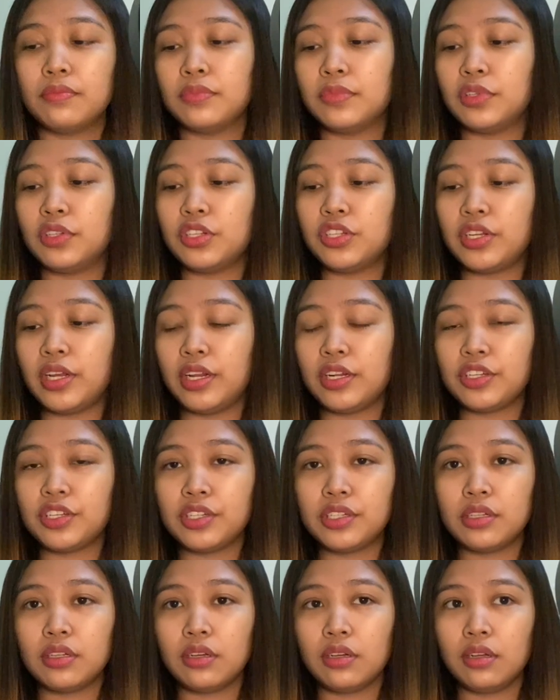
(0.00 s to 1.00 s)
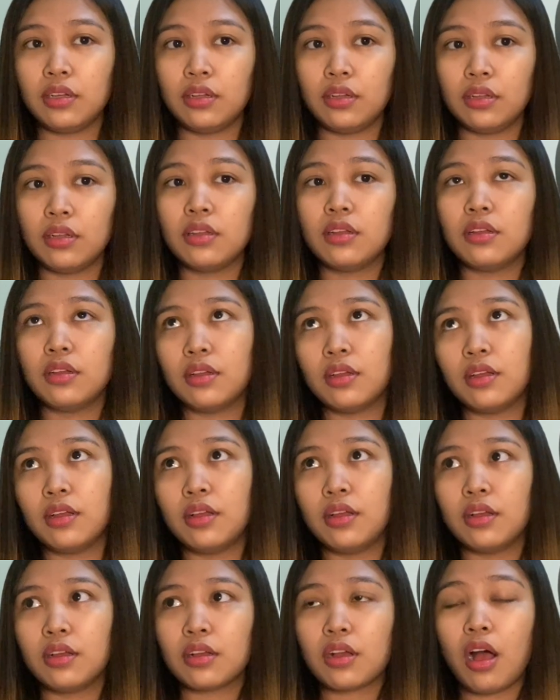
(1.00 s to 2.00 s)
to change the
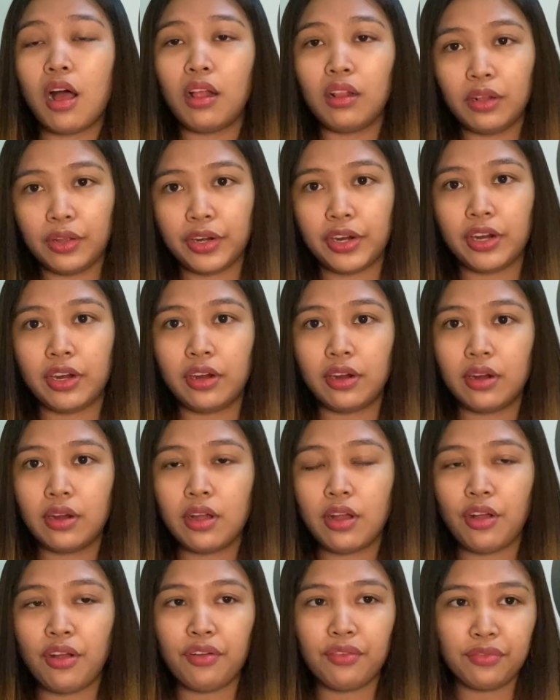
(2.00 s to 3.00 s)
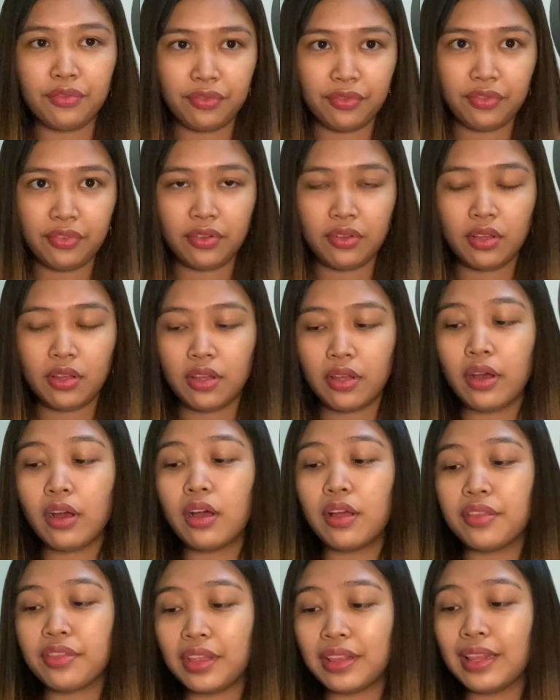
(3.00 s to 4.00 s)
color of
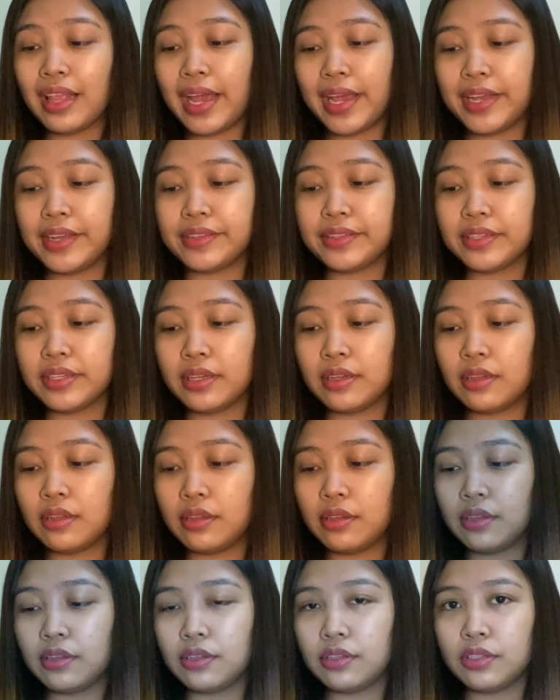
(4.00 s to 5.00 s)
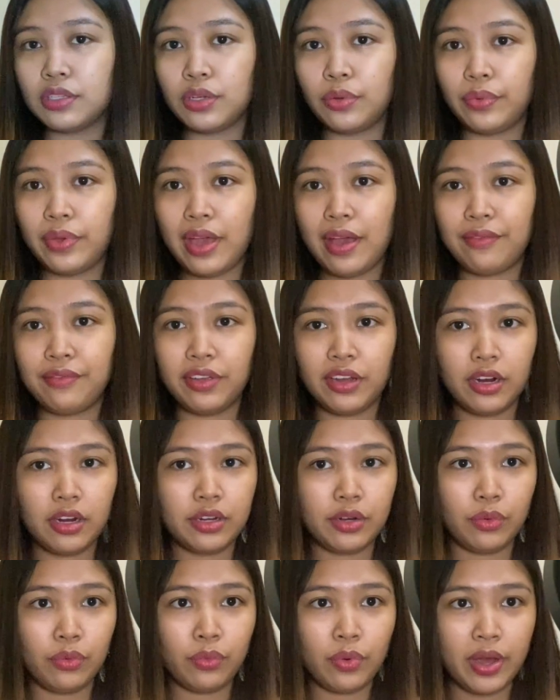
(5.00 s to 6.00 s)
the light. So we have here
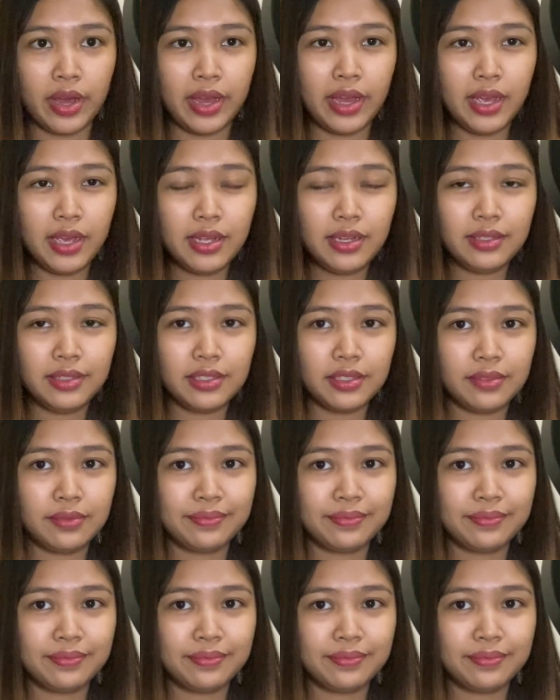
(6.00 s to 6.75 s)
the white.